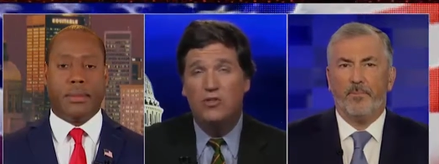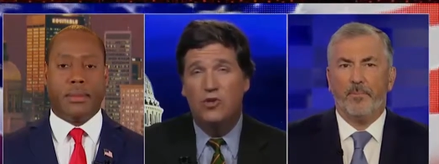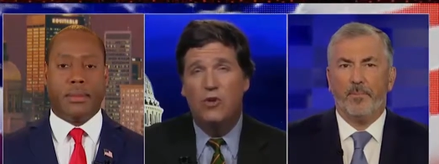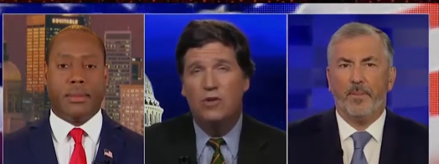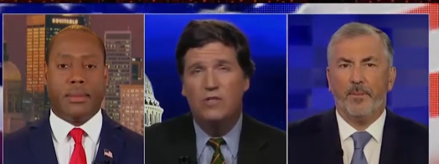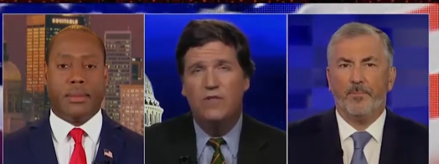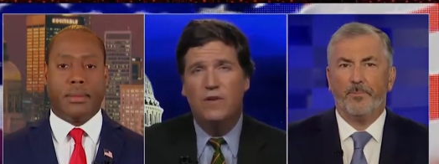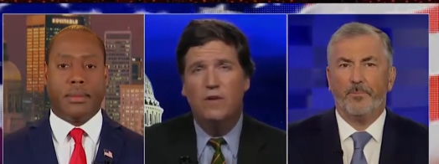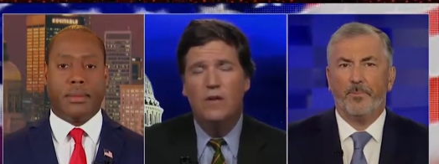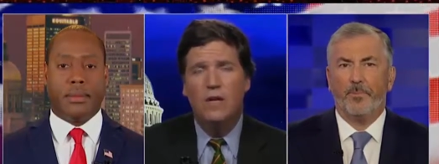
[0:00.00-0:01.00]

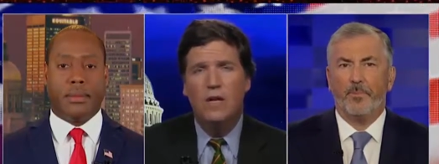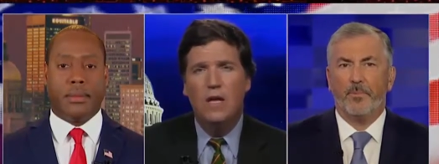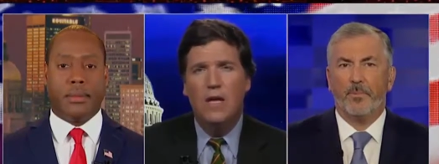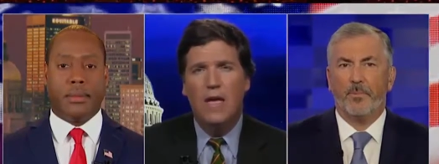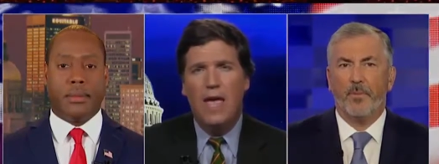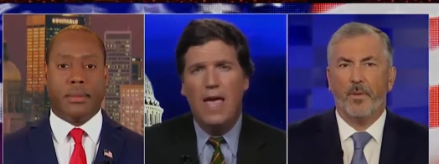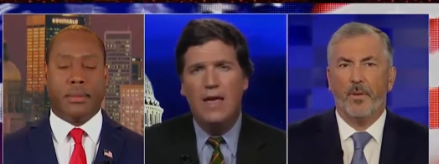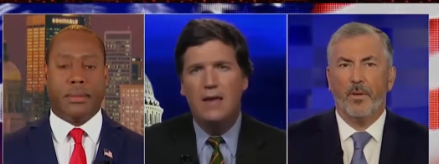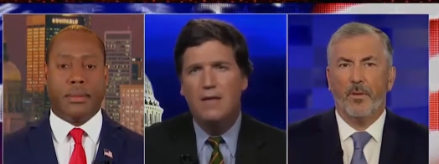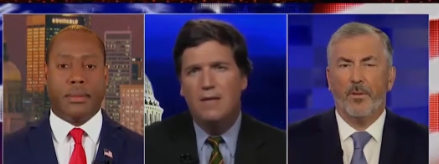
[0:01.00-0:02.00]
Speaker 1: Charlottesville
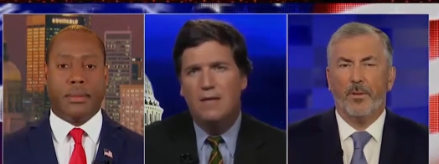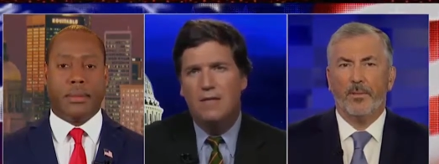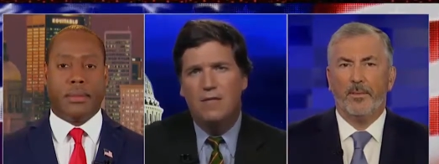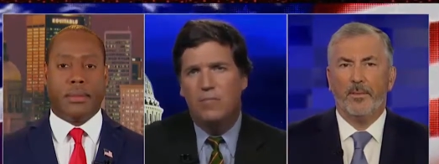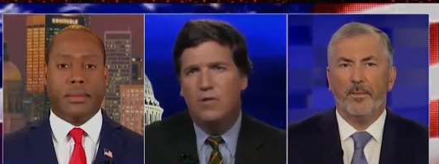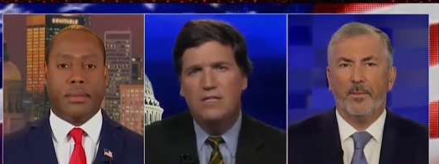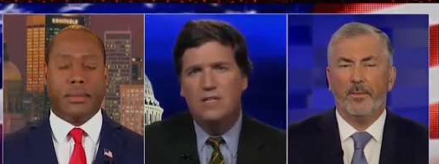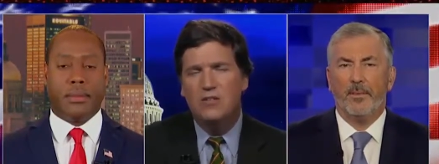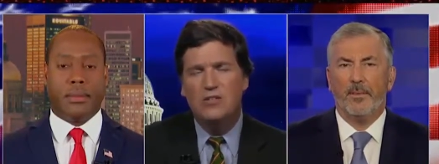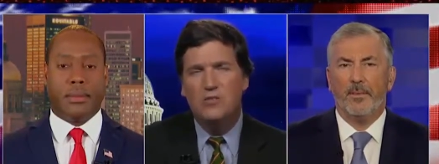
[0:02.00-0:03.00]
and the police
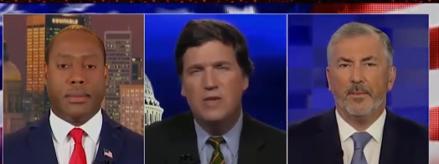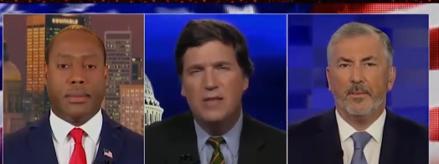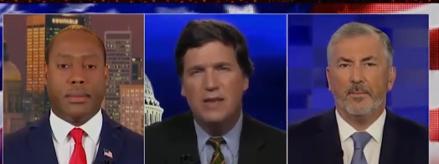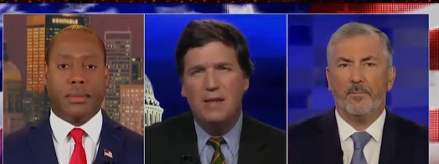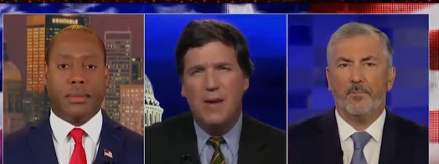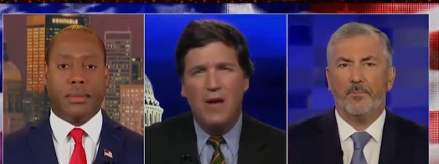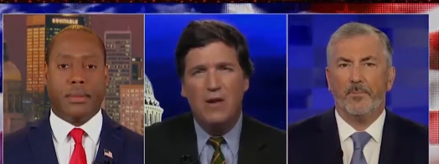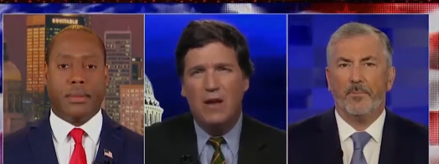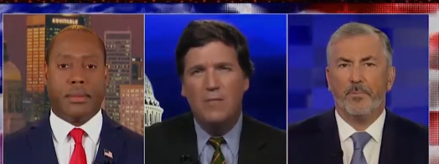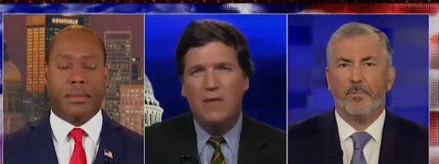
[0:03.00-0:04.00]
didn't do anything about
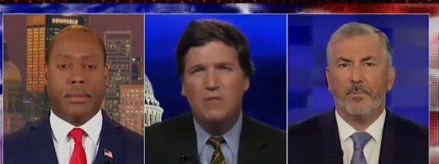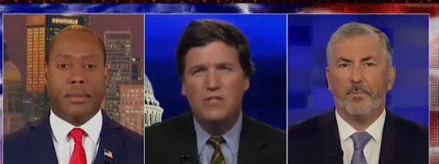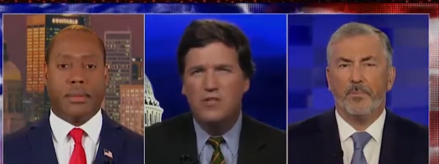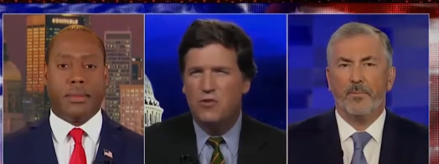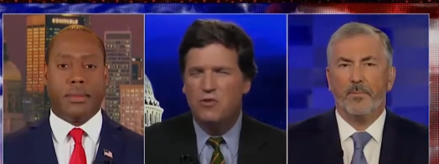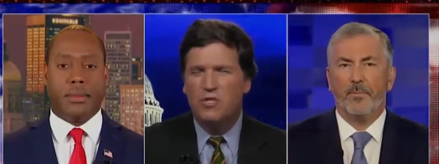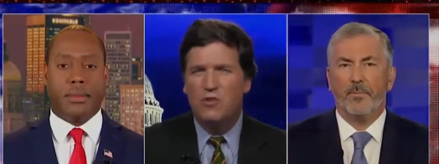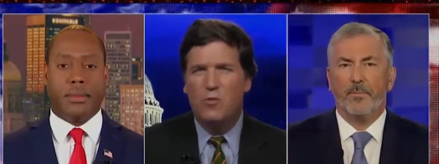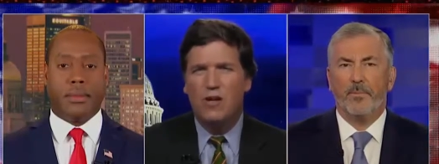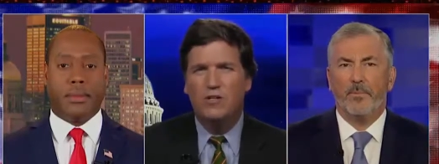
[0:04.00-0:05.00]
it. I mean, it was discouraging
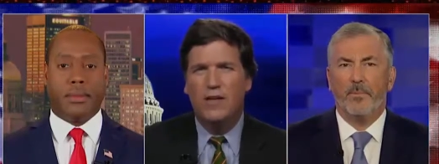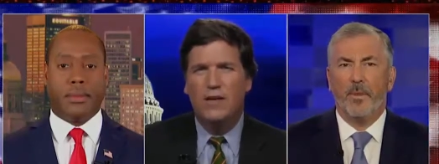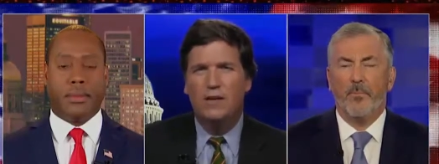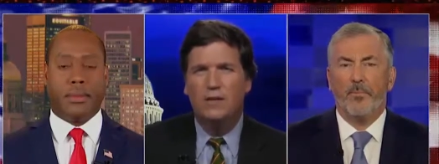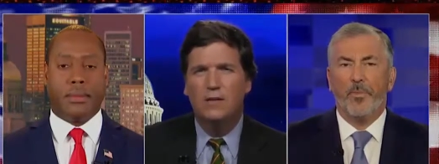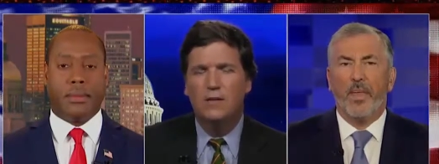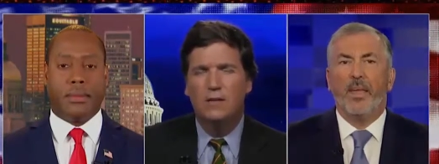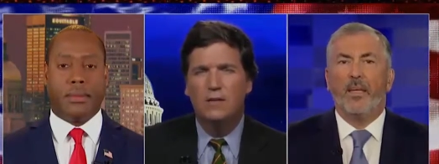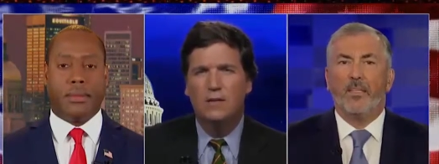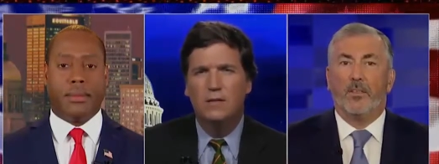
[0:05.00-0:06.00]
to watch that.
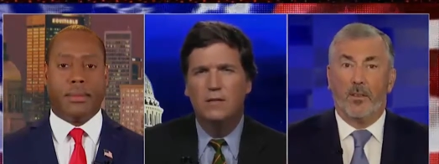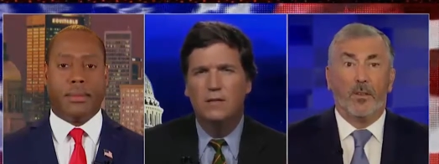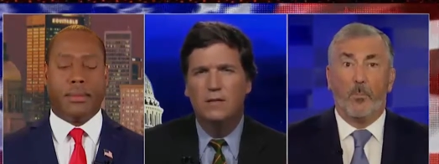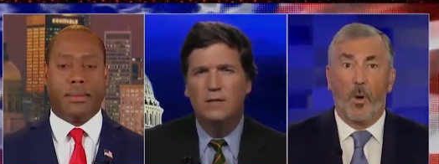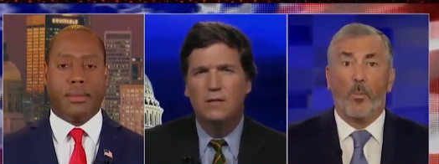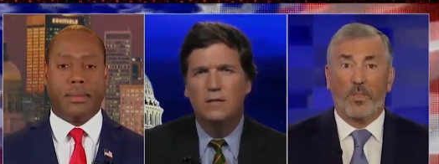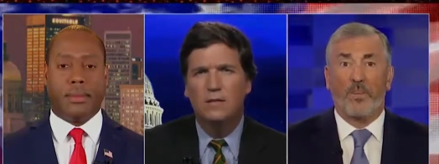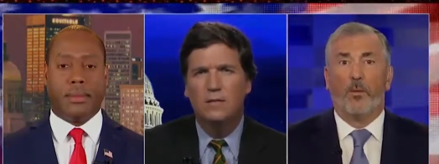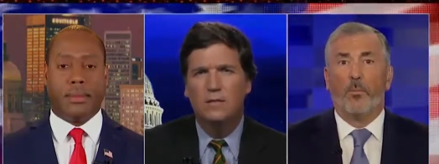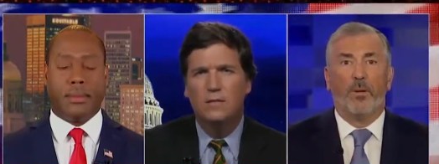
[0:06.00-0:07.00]
Speaker 2: Uh, the purpose
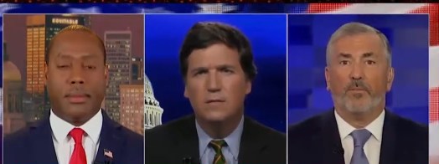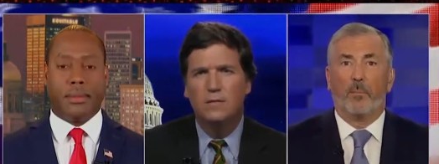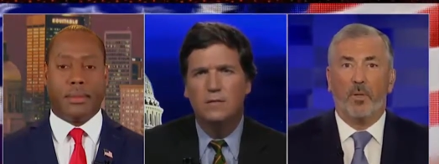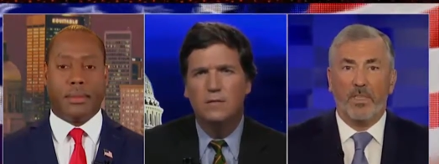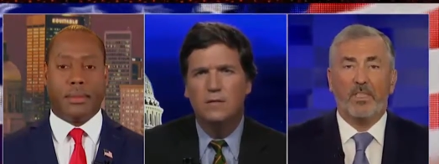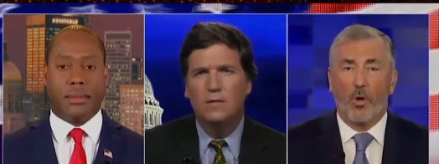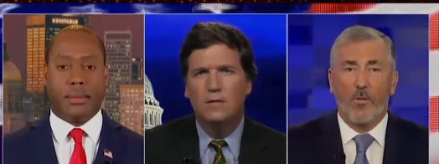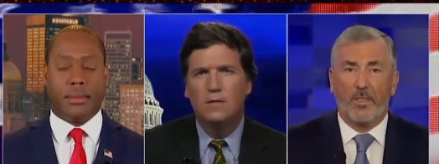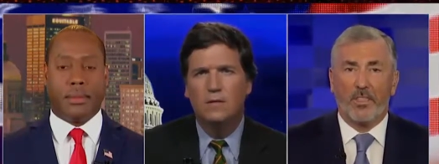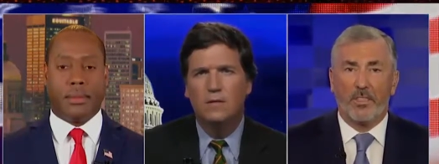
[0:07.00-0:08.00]
of a, of a police
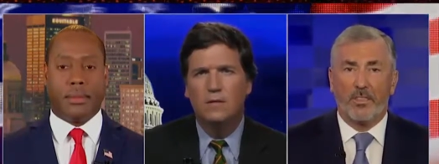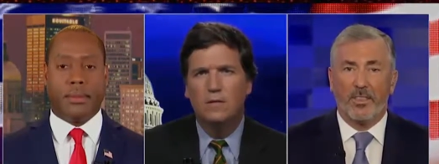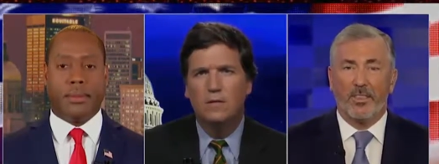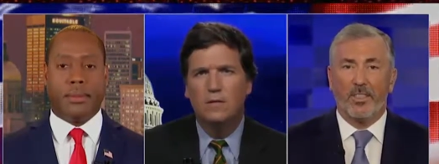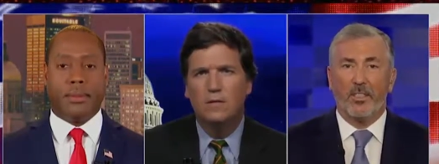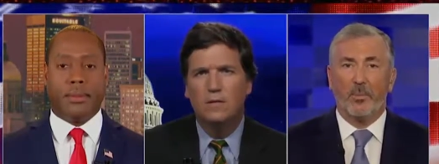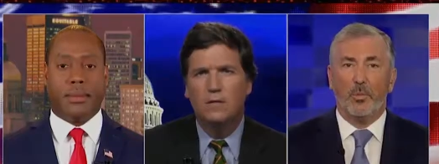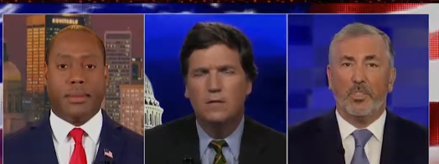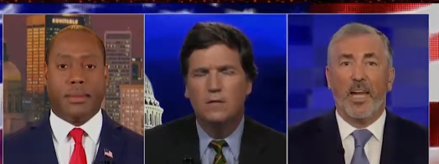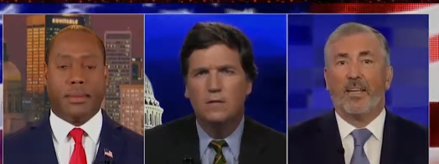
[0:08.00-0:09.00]
officer is to
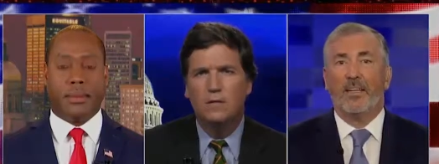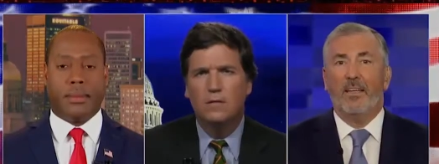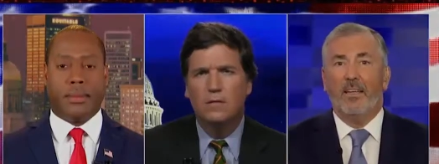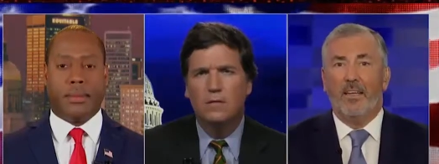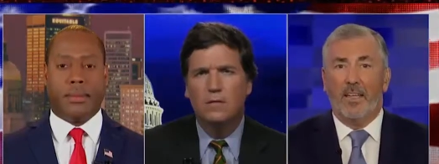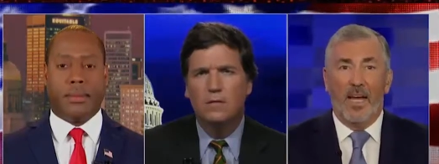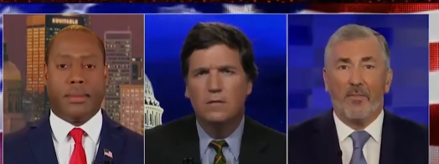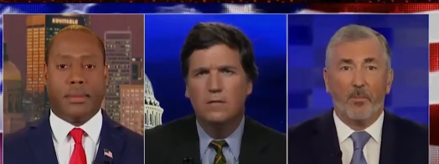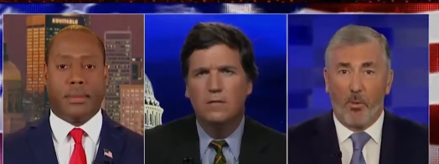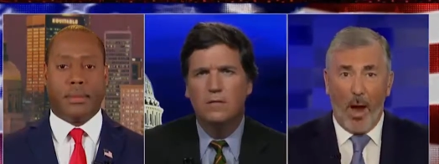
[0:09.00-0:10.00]
protect life
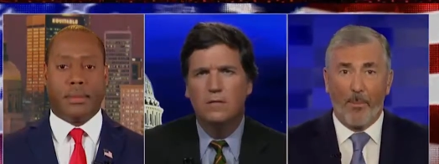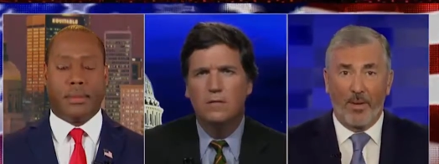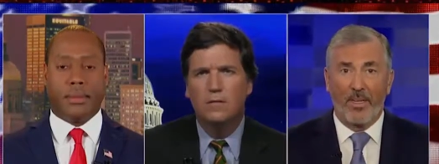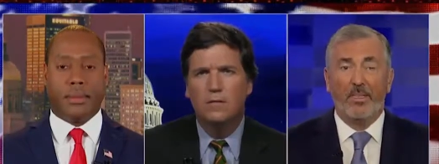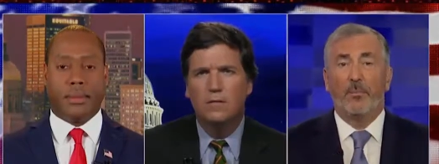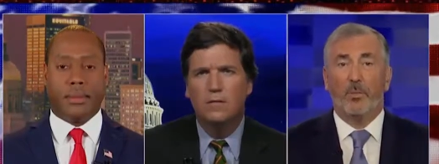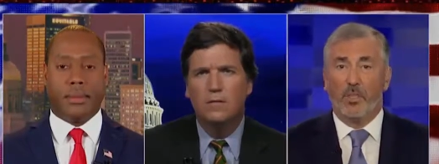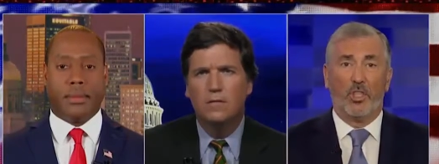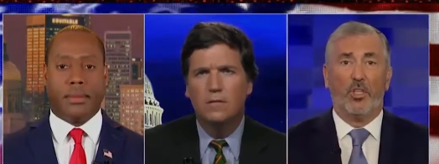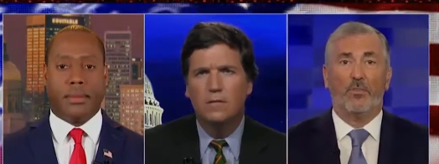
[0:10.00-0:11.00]
and property,
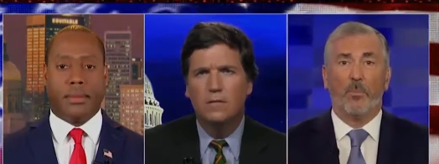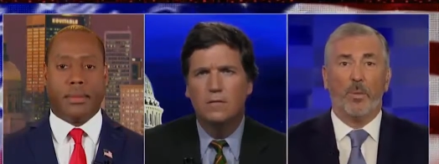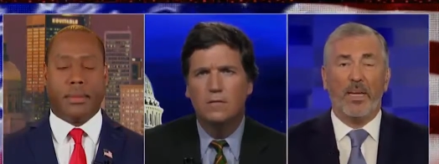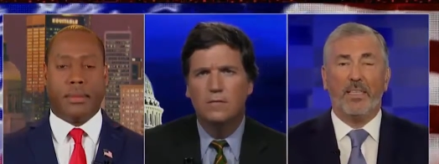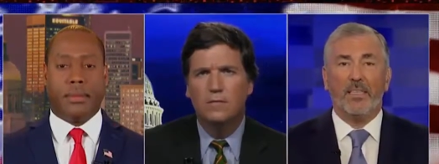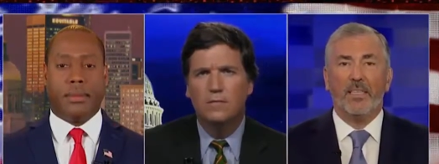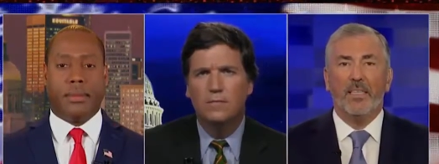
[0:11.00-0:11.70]
preserve the peace,